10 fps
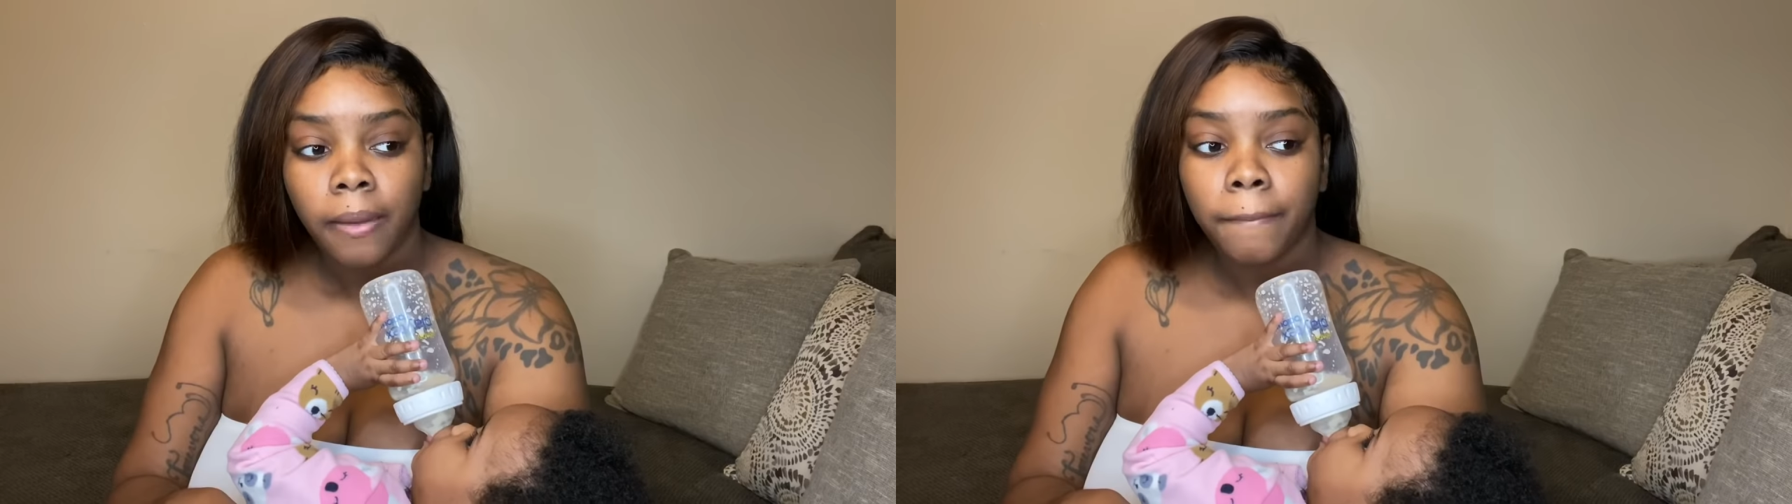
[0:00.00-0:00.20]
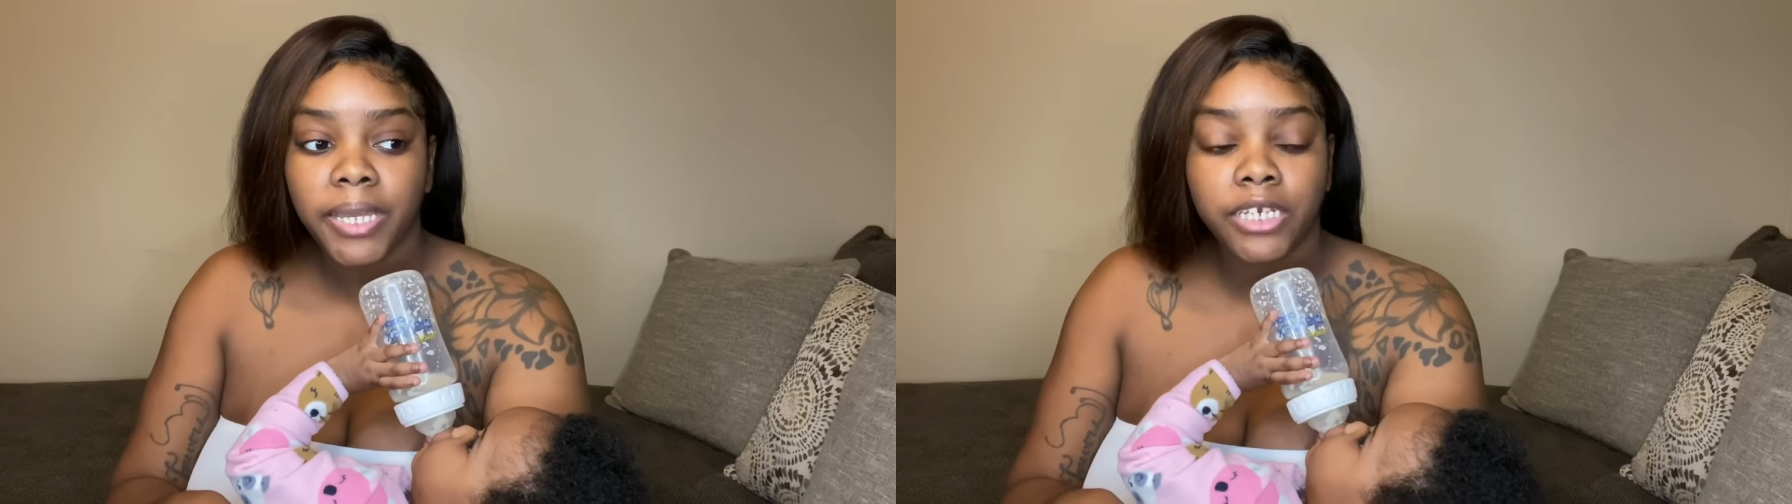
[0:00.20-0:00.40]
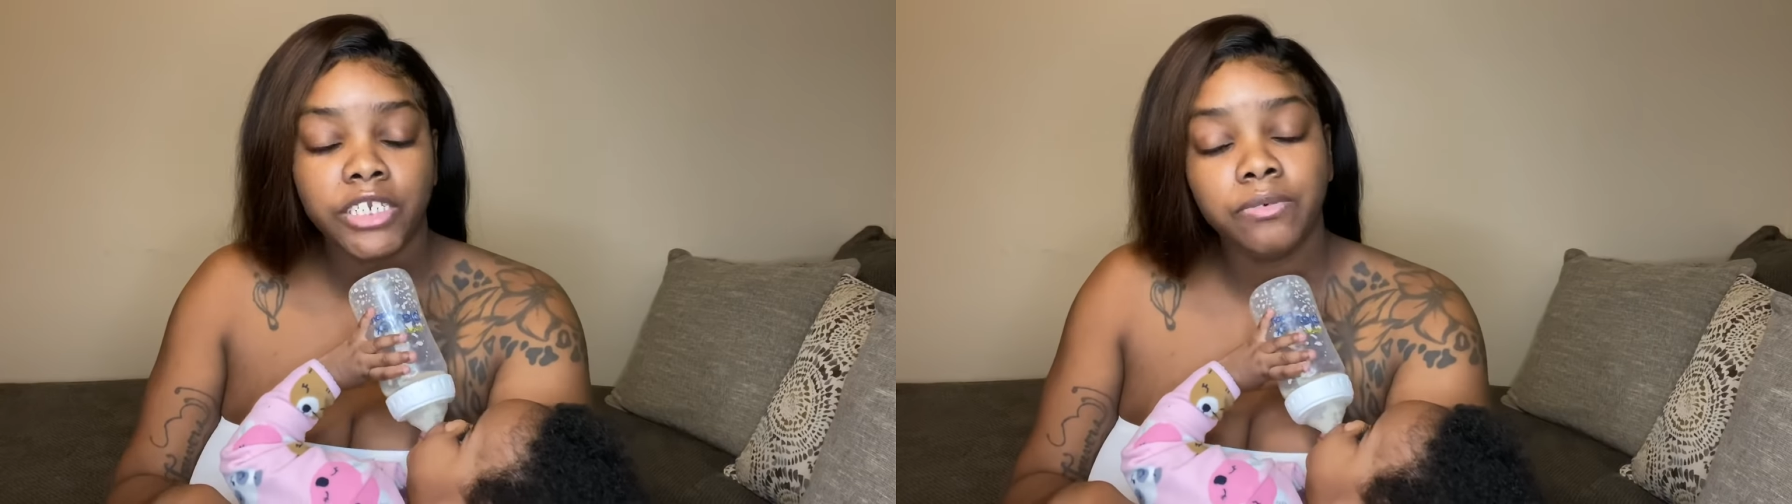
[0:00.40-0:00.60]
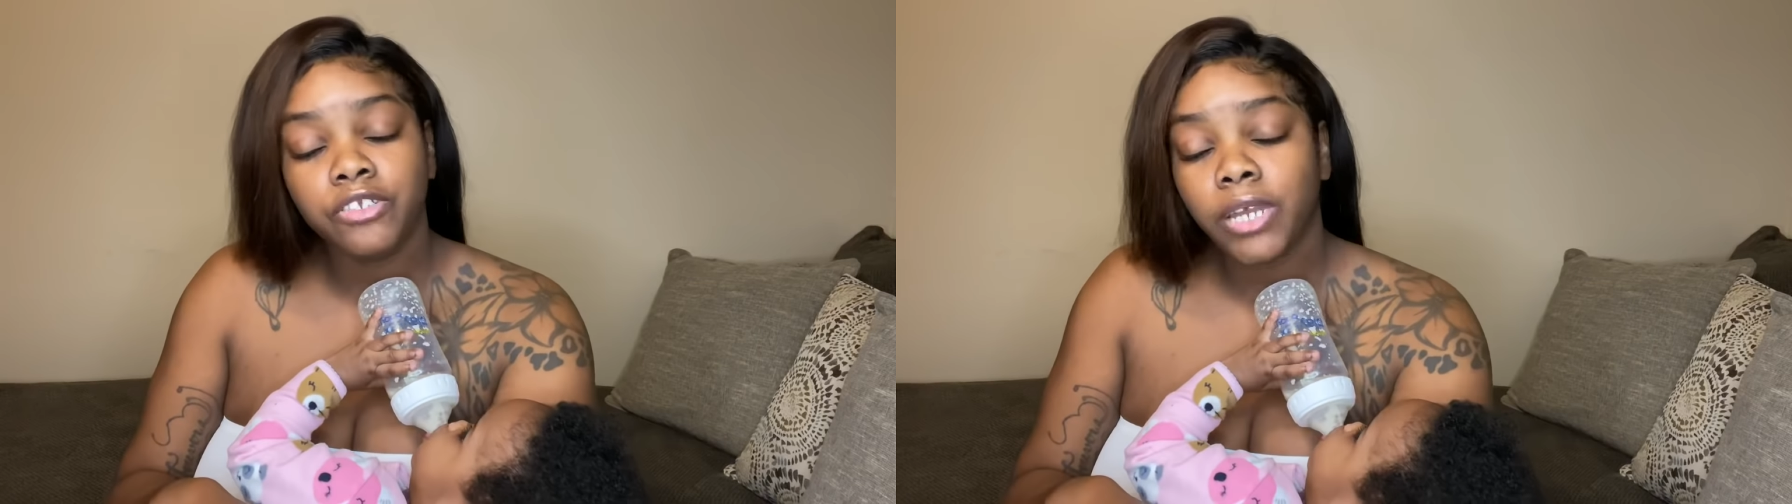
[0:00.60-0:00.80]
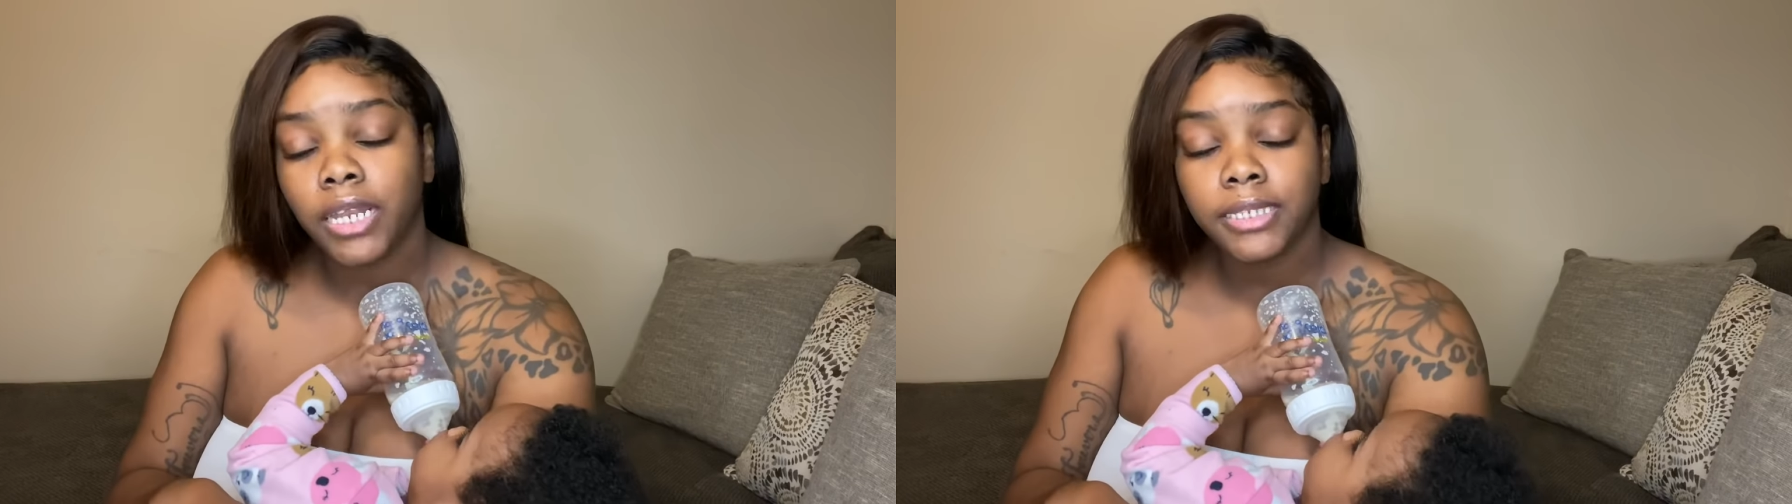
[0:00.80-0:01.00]
But yeah, she was
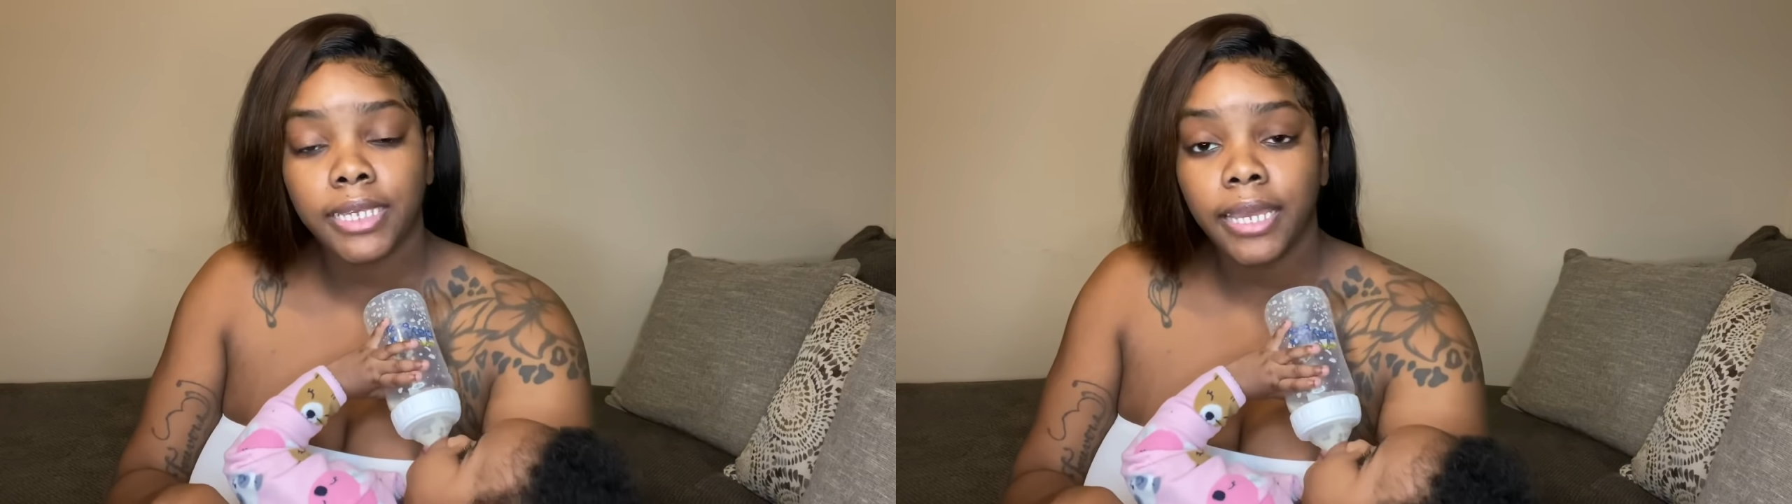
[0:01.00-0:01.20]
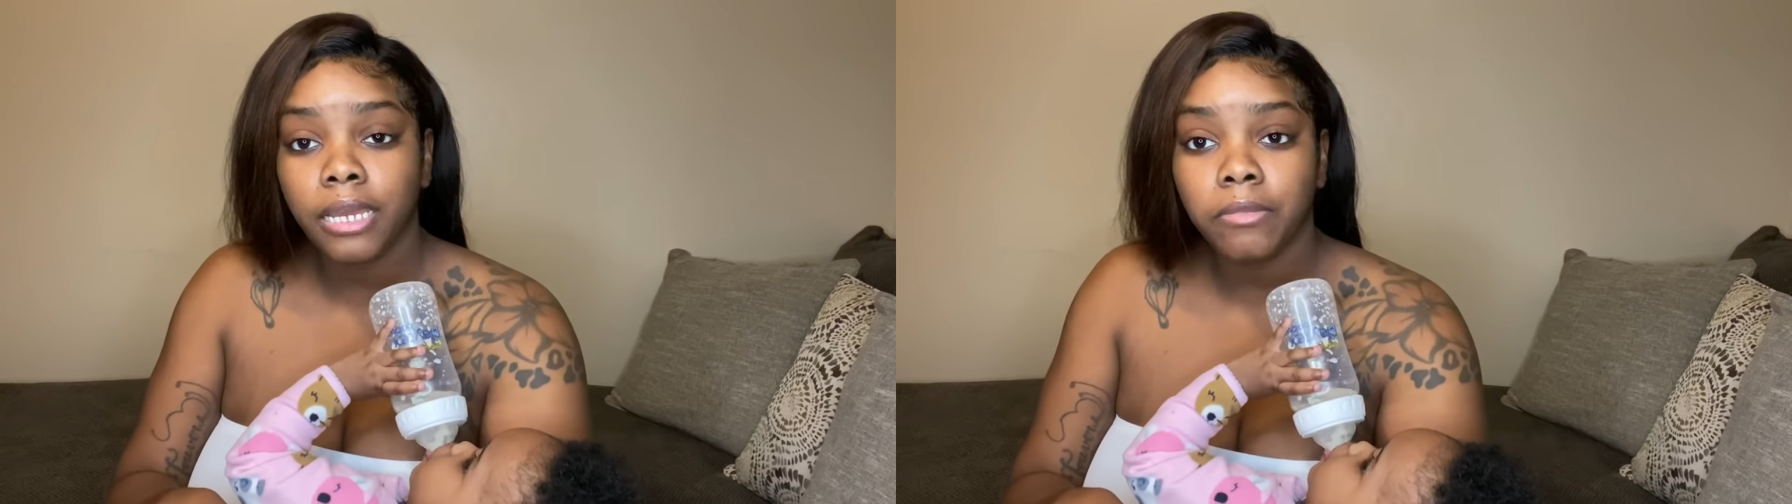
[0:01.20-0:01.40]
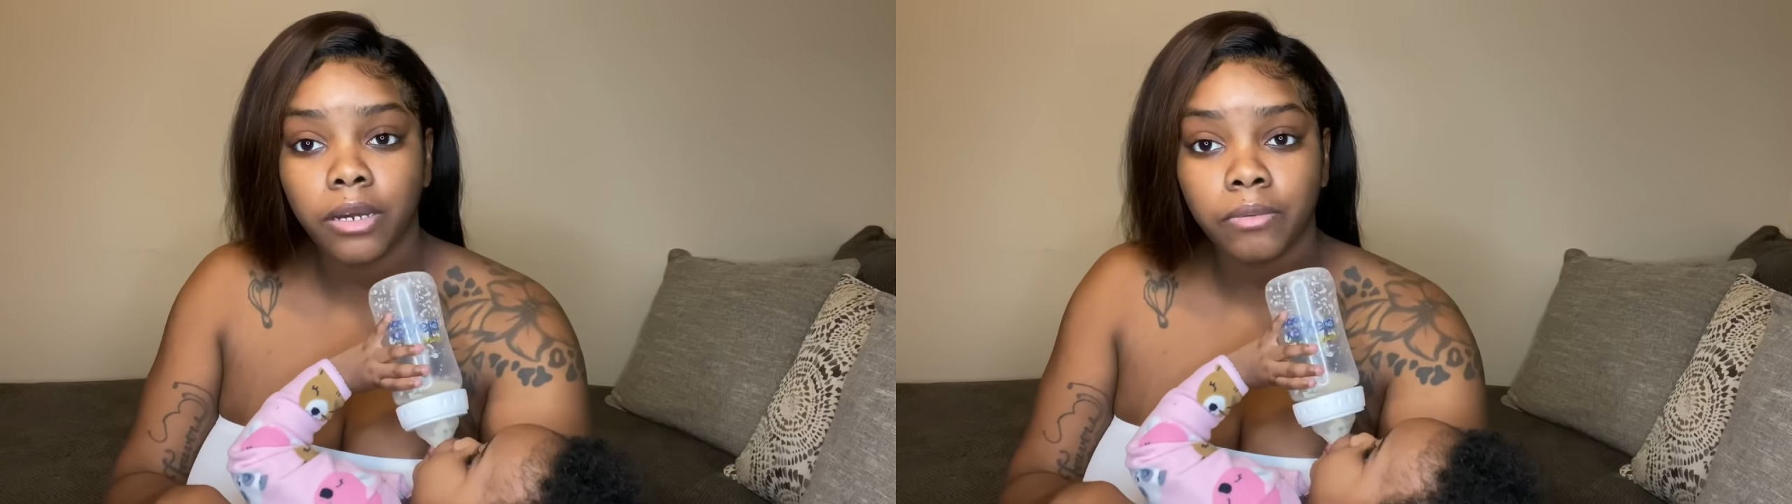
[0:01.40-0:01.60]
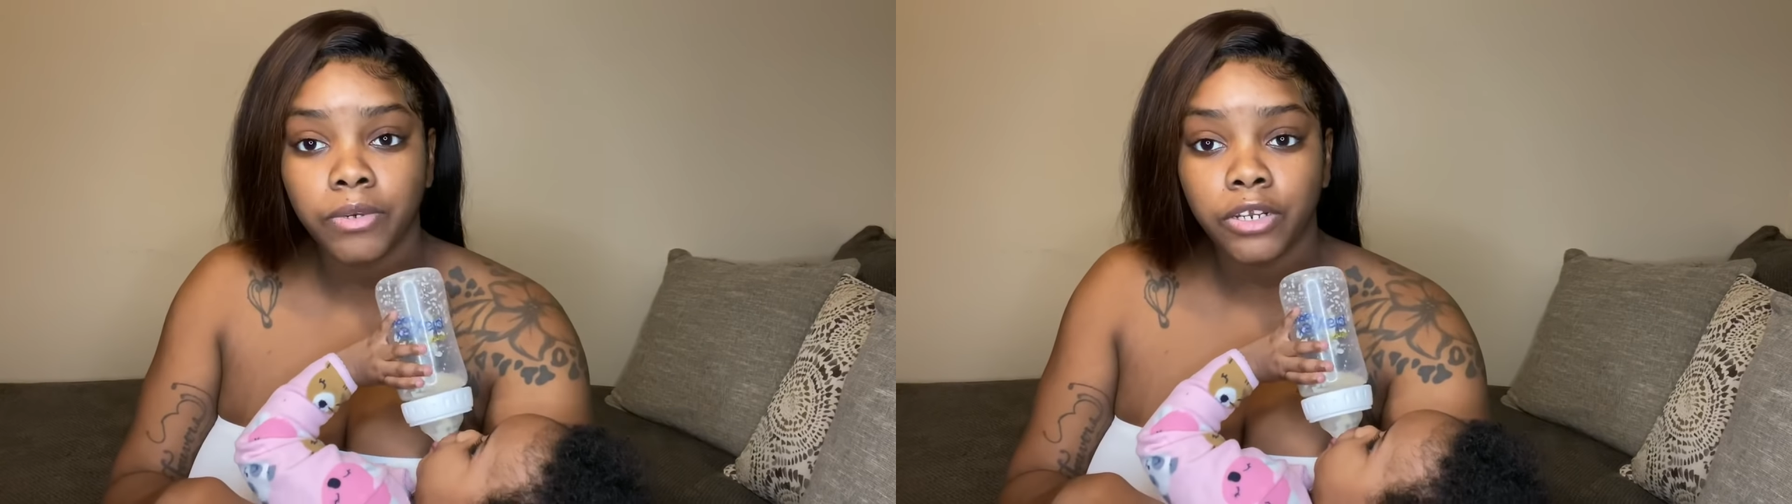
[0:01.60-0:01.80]
trying to set him up with a